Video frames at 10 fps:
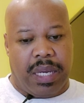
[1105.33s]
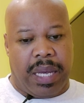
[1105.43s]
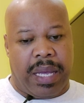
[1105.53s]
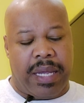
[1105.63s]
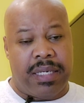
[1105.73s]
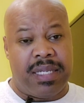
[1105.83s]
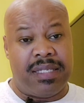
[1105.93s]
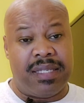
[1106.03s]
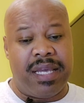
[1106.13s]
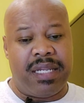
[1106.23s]
And
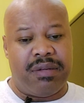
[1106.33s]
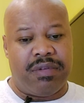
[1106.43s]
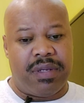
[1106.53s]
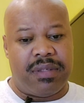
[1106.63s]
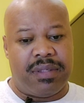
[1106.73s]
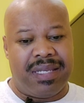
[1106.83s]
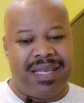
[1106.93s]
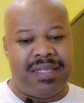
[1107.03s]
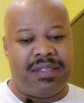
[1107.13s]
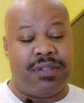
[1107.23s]
this ignorance
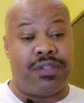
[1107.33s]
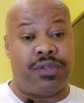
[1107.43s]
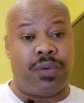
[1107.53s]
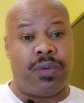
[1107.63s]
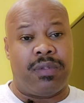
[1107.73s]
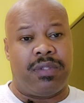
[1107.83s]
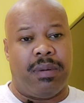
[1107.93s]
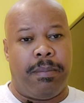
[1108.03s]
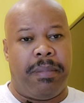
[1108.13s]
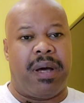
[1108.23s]
is the soul's
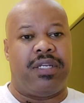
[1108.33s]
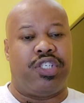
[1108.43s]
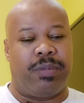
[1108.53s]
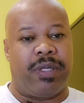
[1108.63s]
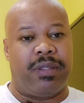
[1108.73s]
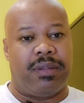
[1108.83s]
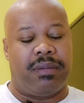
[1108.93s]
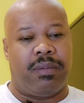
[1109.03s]
punishment,